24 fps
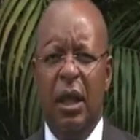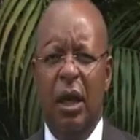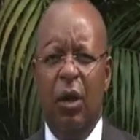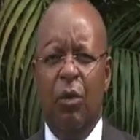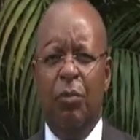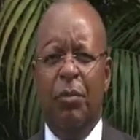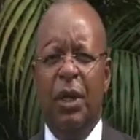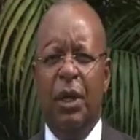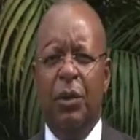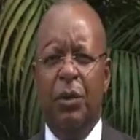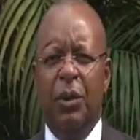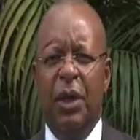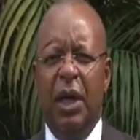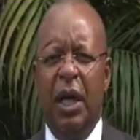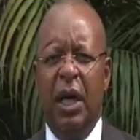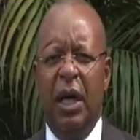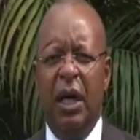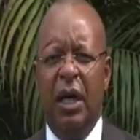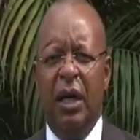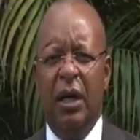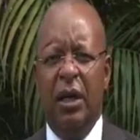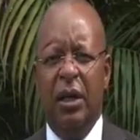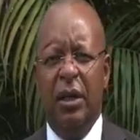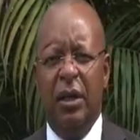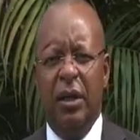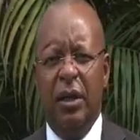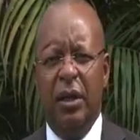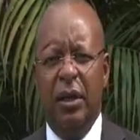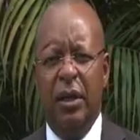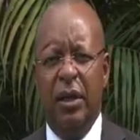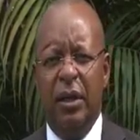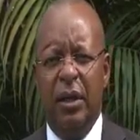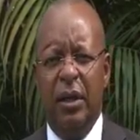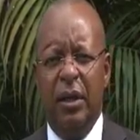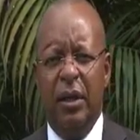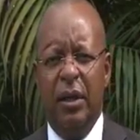how big we are,
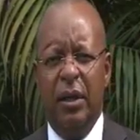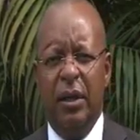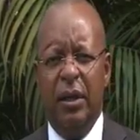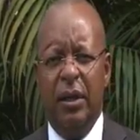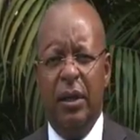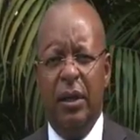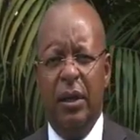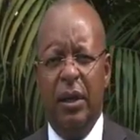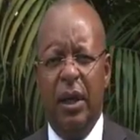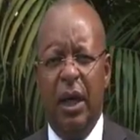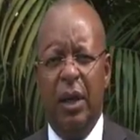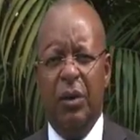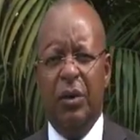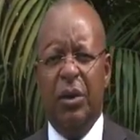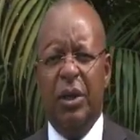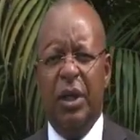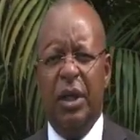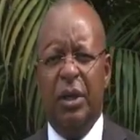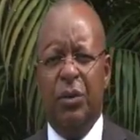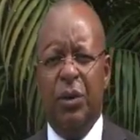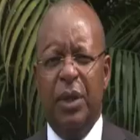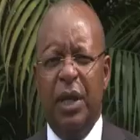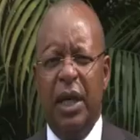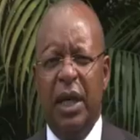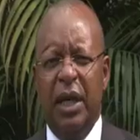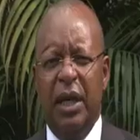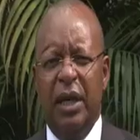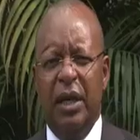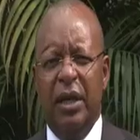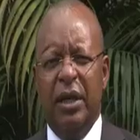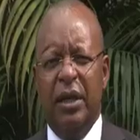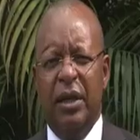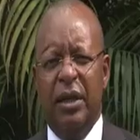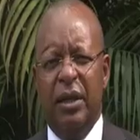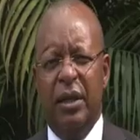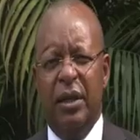how great we
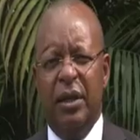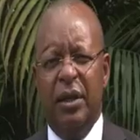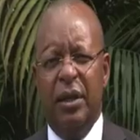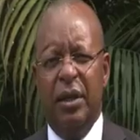are,